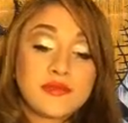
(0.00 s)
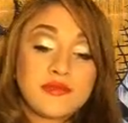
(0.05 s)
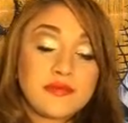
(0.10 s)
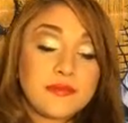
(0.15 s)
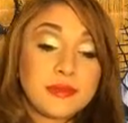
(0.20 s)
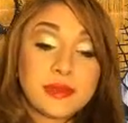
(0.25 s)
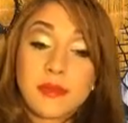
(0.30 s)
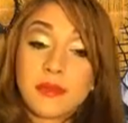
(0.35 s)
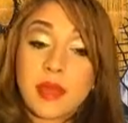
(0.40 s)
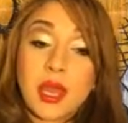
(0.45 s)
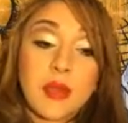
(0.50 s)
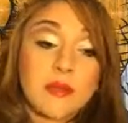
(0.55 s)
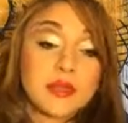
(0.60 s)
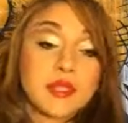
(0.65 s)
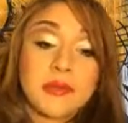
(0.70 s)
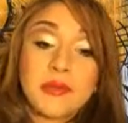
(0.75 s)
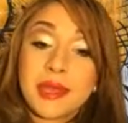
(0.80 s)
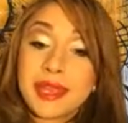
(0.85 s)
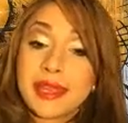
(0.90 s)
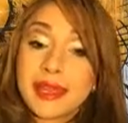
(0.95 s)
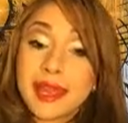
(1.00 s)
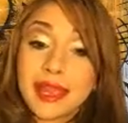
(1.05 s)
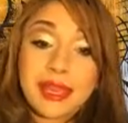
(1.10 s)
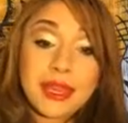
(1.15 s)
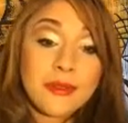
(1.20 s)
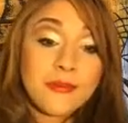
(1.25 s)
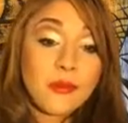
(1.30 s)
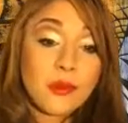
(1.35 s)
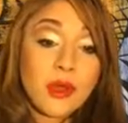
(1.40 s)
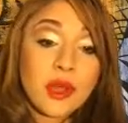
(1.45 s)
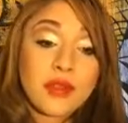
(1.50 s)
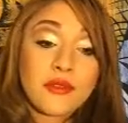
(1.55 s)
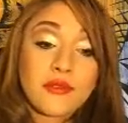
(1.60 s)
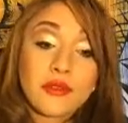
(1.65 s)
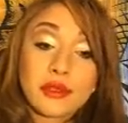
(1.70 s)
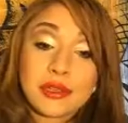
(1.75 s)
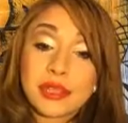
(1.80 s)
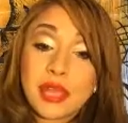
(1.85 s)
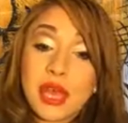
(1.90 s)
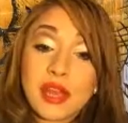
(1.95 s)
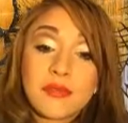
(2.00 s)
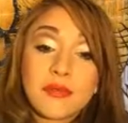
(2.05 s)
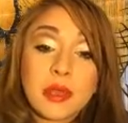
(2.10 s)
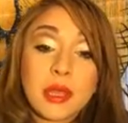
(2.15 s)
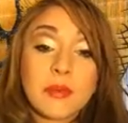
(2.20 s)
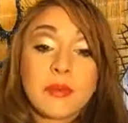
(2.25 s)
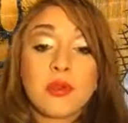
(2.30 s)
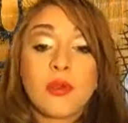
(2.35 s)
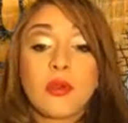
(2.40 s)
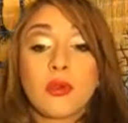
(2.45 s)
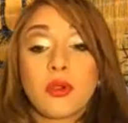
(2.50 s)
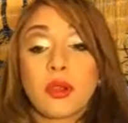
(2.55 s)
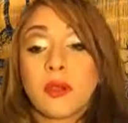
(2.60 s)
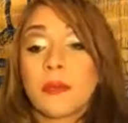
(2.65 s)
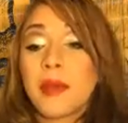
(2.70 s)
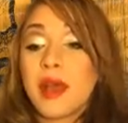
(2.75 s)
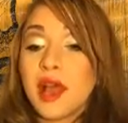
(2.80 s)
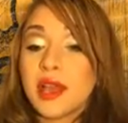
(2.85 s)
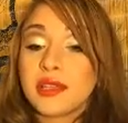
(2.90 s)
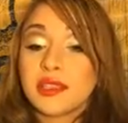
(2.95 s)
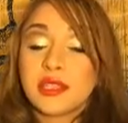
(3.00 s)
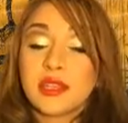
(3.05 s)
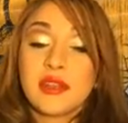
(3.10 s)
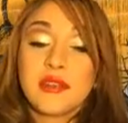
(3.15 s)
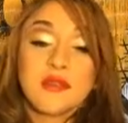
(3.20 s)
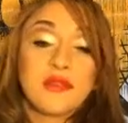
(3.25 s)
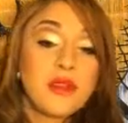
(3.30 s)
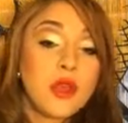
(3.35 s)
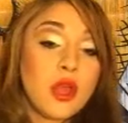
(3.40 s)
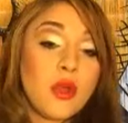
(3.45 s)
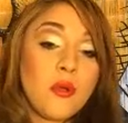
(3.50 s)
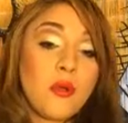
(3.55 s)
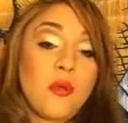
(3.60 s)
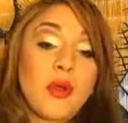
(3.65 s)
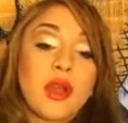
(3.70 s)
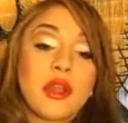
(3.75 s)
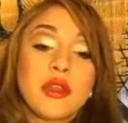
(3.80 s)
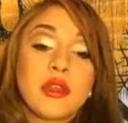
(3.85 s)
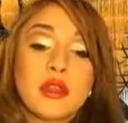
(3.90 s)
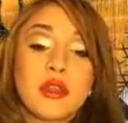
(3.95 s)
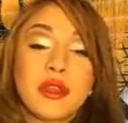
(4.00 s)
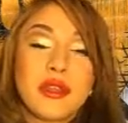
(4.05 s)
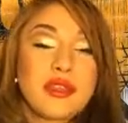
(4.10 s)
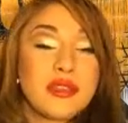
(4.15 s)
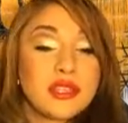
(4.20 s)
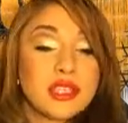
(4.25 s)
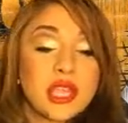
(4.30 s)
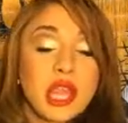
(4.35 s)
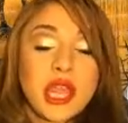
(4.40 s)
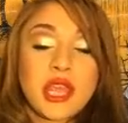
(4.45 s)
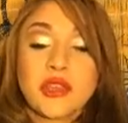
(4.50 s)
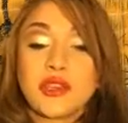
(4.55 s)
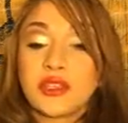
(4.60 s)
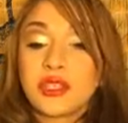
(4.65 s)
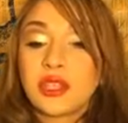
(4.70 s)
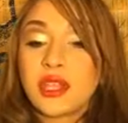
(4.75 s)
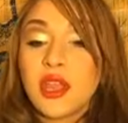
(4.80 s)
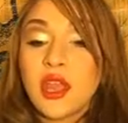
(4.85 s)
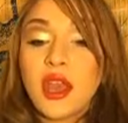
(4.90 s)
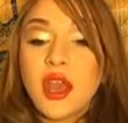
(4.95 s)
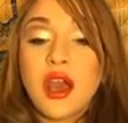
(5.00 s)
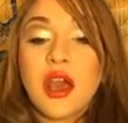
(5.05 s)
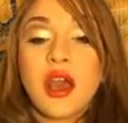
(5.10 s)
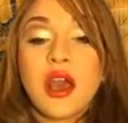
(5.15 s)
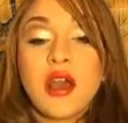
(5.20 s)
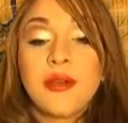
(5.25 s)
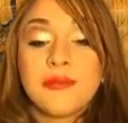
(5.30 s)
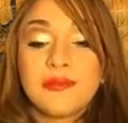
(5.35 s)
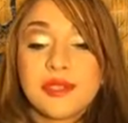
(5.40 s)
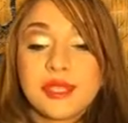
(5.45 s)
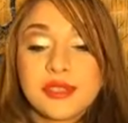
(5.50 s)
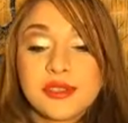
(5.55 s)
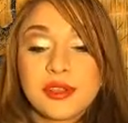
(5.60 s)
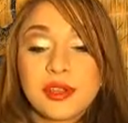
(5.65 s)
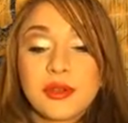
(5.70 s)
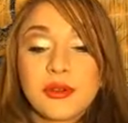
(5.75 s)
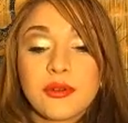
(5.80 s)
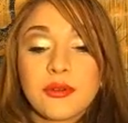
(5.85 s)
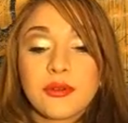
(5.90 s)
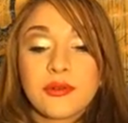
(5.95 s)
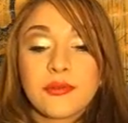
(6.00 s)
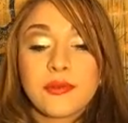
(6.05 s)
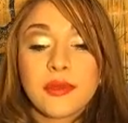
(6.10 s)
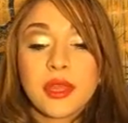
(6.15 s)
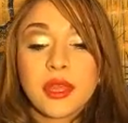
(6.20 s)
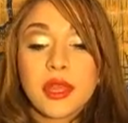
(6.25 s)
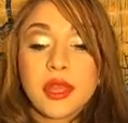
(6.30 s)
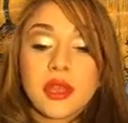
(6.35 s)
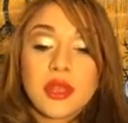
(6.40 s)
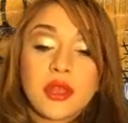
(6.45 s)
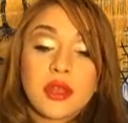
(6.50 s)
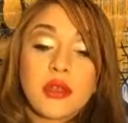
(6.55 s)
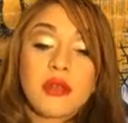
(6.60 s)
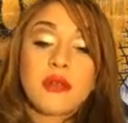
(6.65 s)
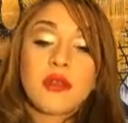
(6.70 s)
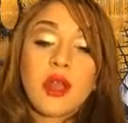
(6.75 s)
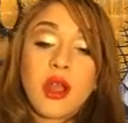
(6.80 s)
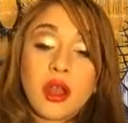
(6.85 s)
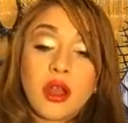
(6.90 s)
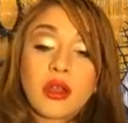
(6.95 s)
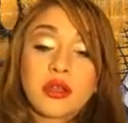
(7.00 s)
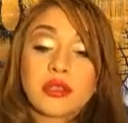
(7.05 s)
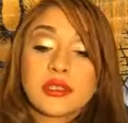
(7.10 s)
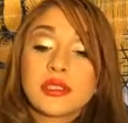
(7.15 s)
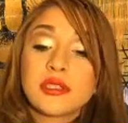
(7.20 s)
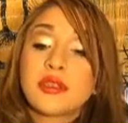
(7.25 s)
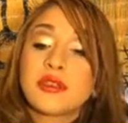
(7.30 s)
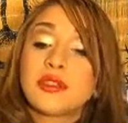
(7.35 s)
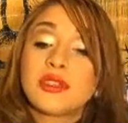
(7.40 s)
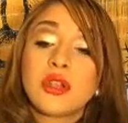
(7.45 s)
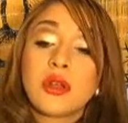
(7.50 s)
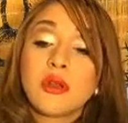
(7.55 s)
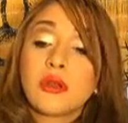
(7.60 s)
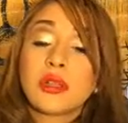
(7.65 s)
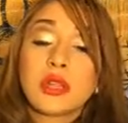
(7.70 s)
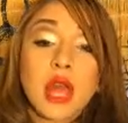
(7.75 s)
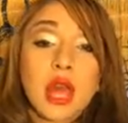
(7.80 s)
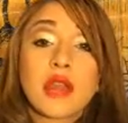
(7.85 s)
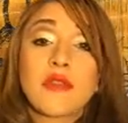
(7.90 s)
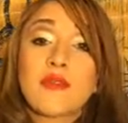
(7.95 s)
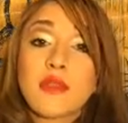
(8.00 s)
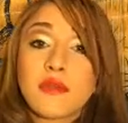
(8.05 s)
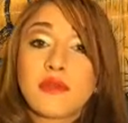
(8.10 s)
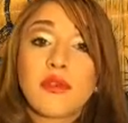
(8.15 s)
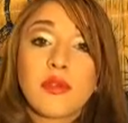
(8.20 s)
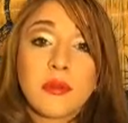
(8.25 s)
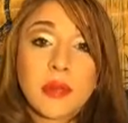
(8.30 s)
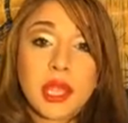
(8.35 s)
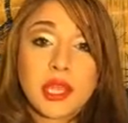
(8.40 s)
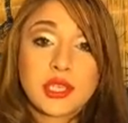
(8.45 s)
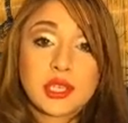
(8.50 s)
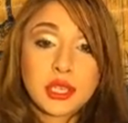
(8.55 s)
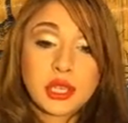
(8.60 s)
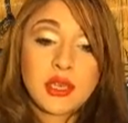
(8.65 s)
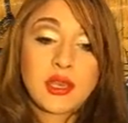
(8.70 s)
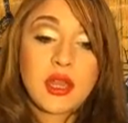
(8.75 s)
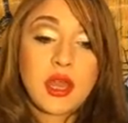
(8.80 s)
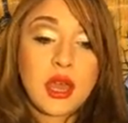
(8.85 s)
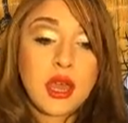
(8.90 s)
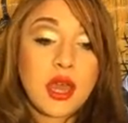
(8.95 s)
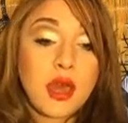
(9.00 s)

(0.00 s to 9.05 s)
sometimes it being a negative one for a lot of people or a positive one and a change. So, you know, cards show a lot of information,